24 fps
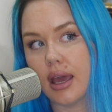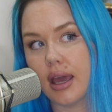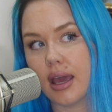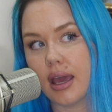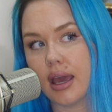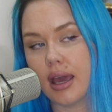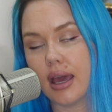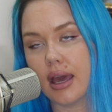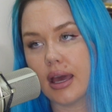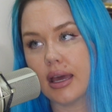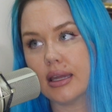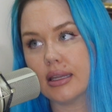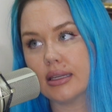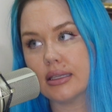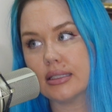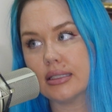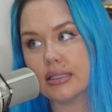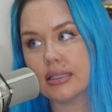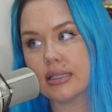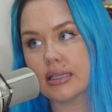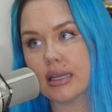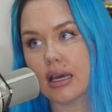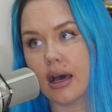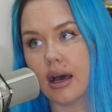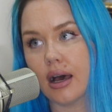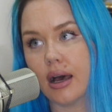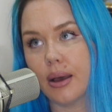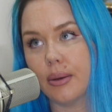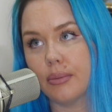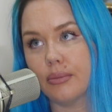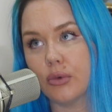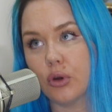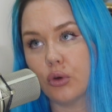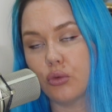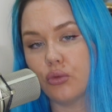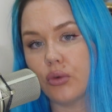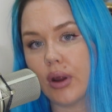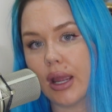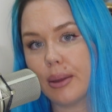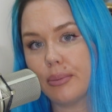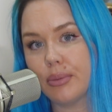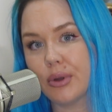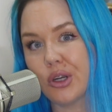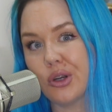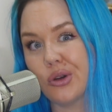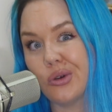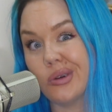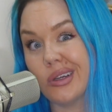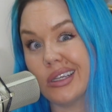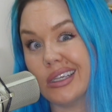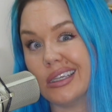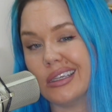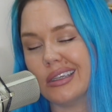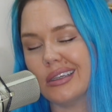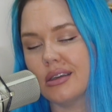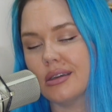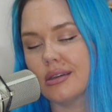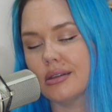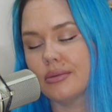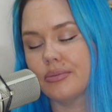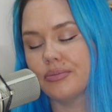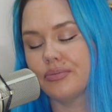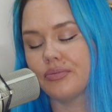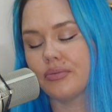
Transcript: and Rape Krieg?